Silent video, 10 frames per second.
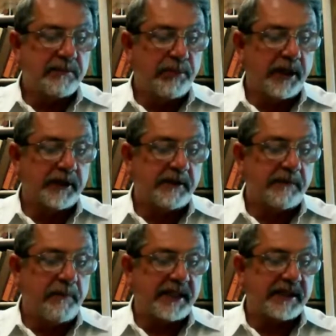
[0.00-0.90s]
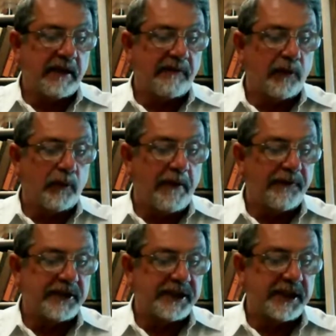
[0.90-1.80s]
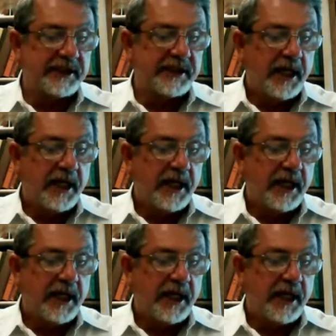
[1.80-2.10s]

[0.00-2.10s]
bills and makes several references